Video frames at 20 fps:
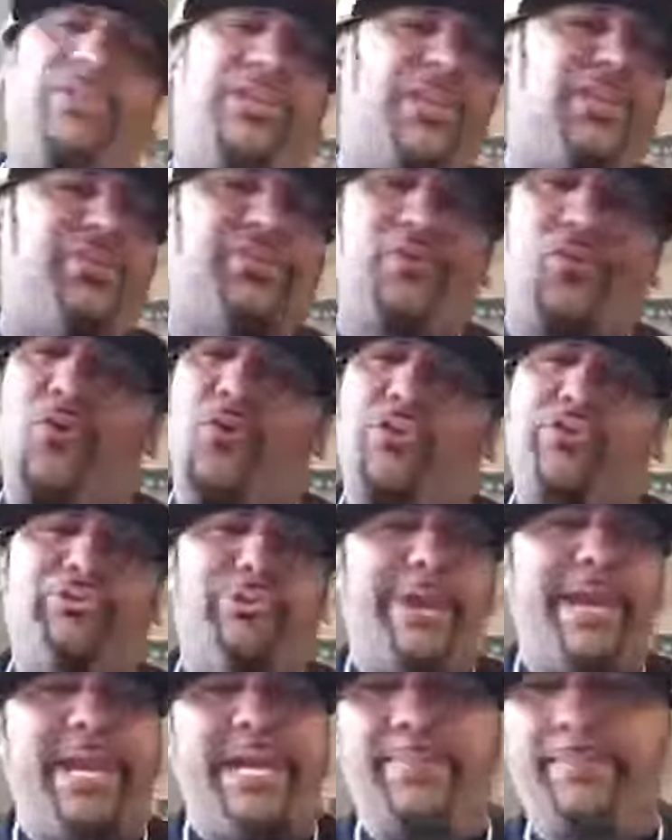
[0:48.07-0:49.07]
It's all
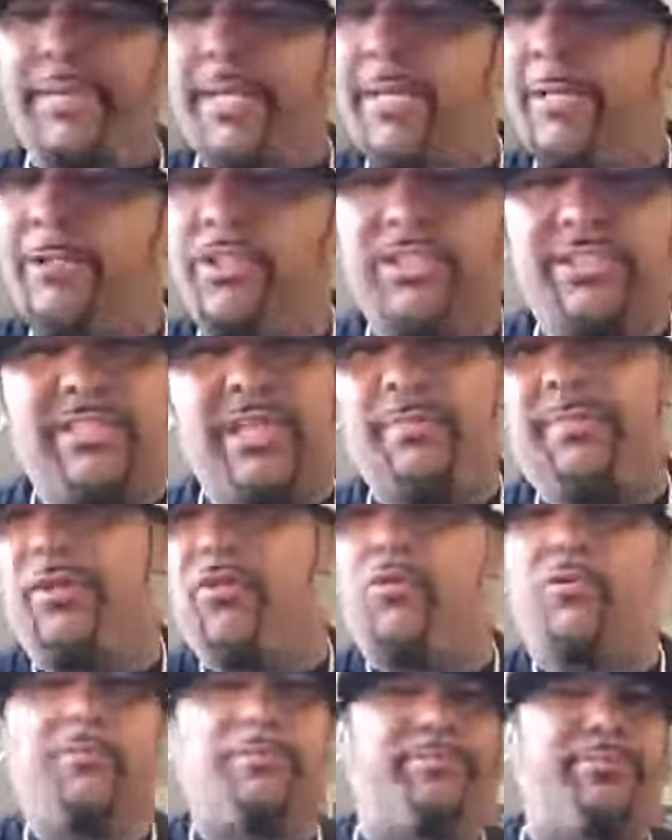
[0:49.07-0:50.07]
grand, man. Just hit me
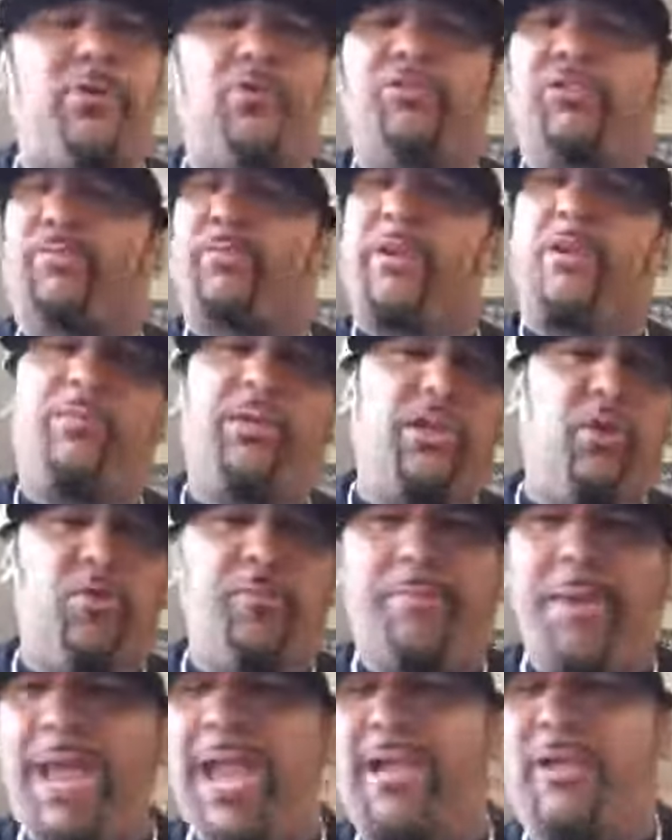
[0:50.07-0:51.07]
on the post, man. We go
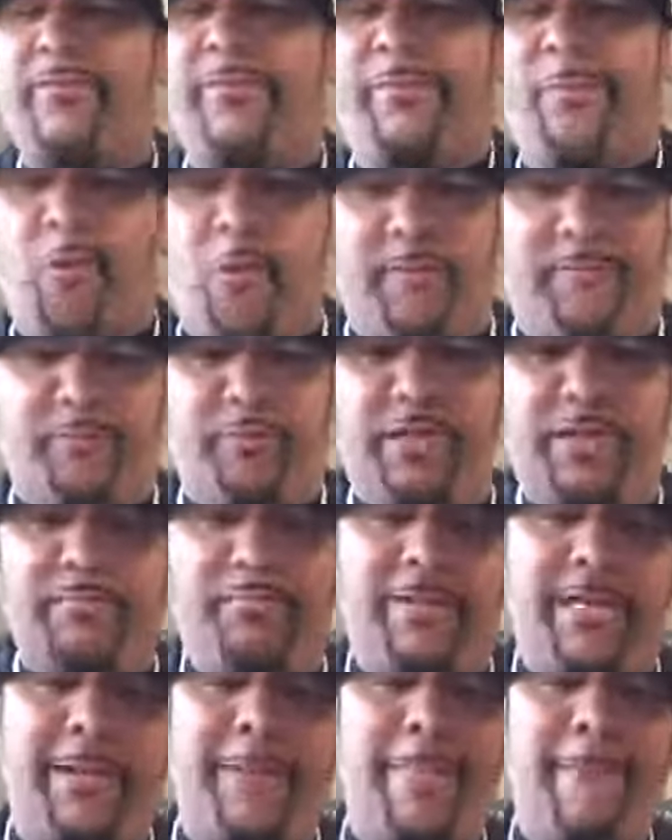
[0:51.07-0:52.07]
back and forth with
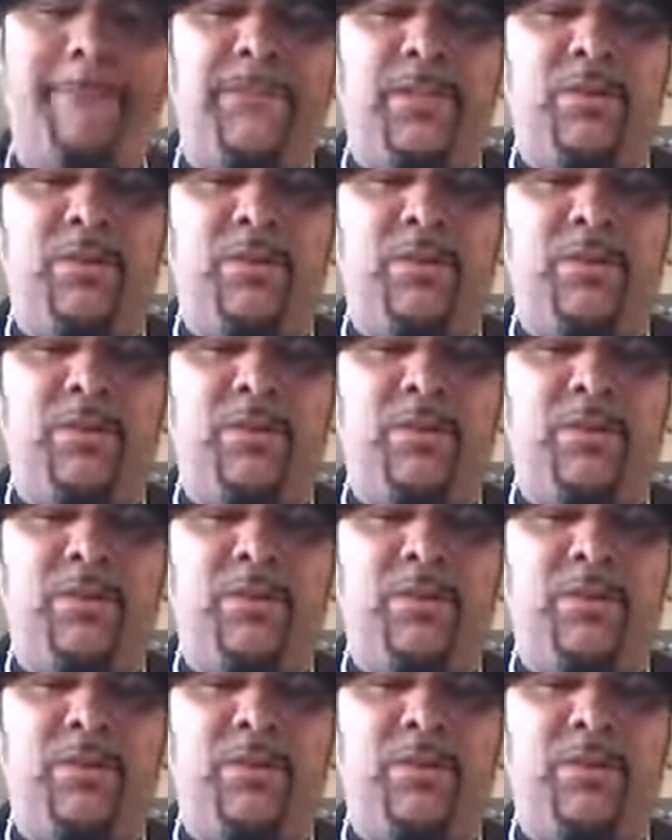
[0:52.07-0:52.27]
it, man.